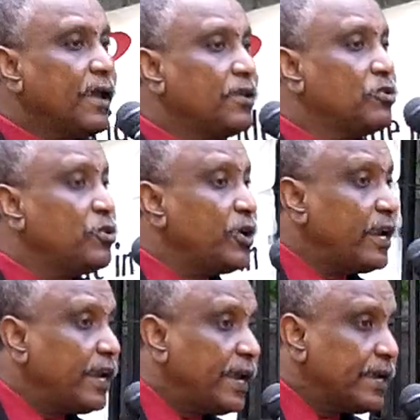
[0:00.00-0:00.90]
in the
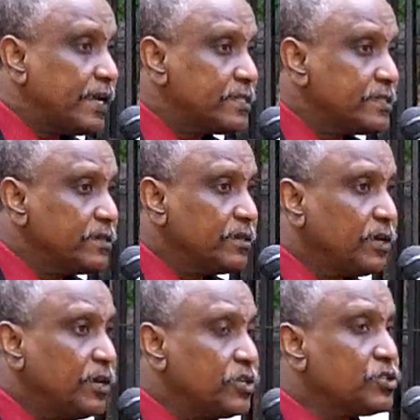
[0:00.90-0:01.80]
rural areas,
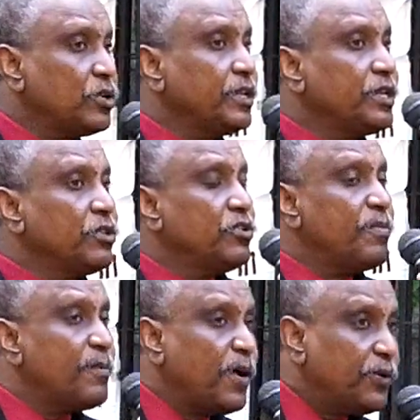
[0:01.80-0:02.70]
it is not in the
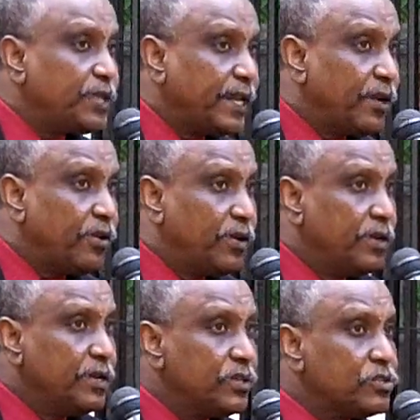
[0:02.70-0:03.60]
Nuba Mountain
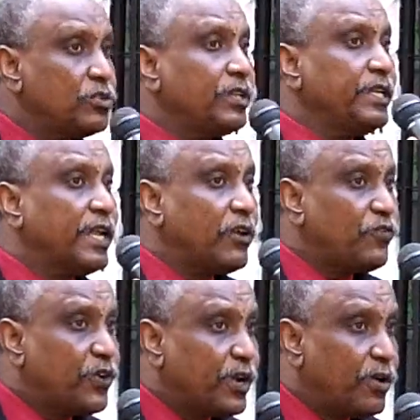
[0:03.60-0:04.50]
alone, it is not in
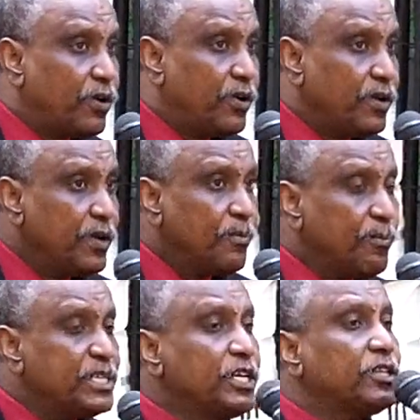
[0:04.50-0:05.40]
Darfur alone.
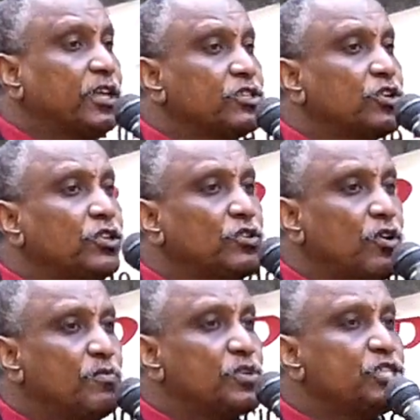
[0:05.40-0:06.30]
Bashir does not
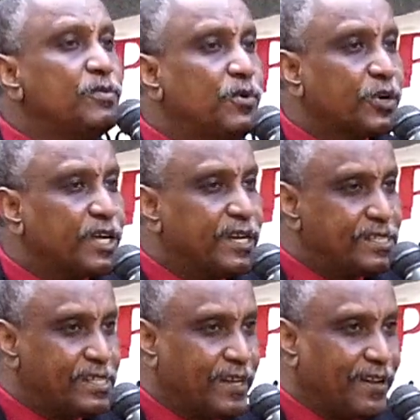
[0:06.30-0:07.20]
know Muslim or
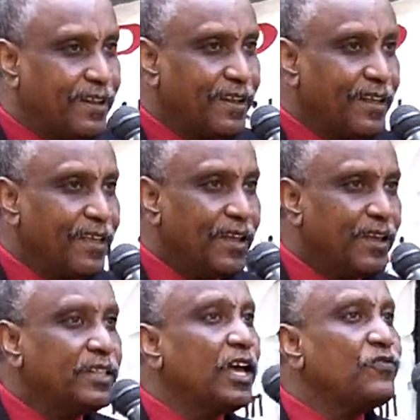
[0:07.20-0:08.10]
Christian.
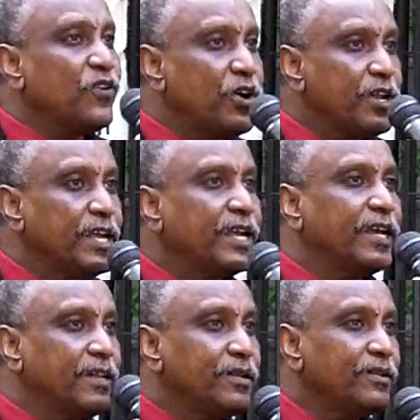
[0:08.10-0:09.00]
In Darfur, he
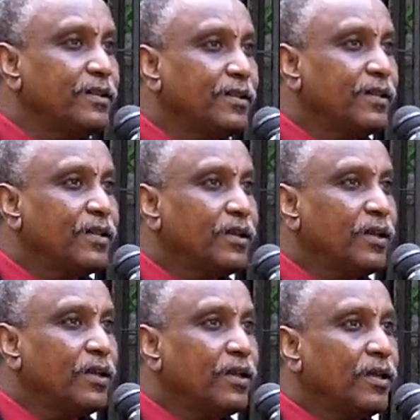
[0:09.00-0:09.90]
killed
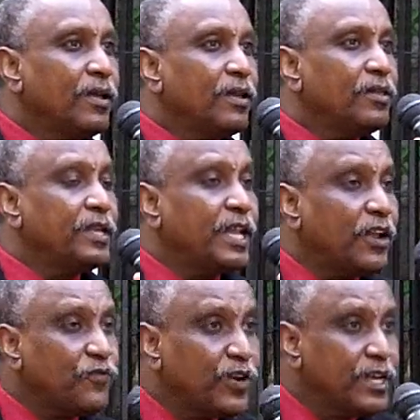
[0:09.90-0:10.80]
the
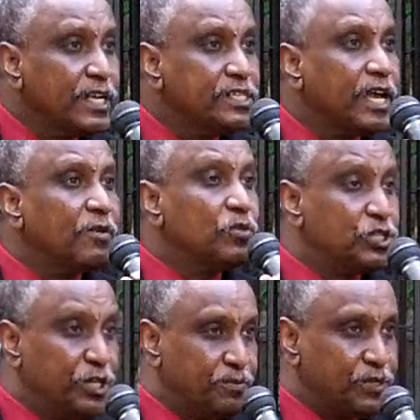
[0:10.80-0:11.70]
Darfurians, they are
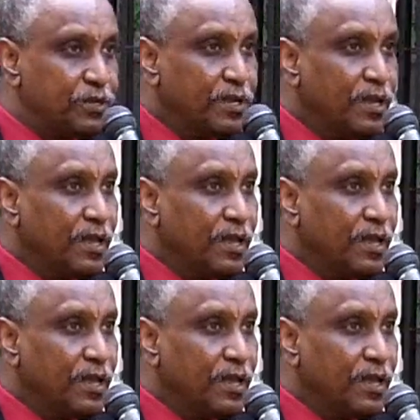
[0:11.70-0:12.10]
Muslims.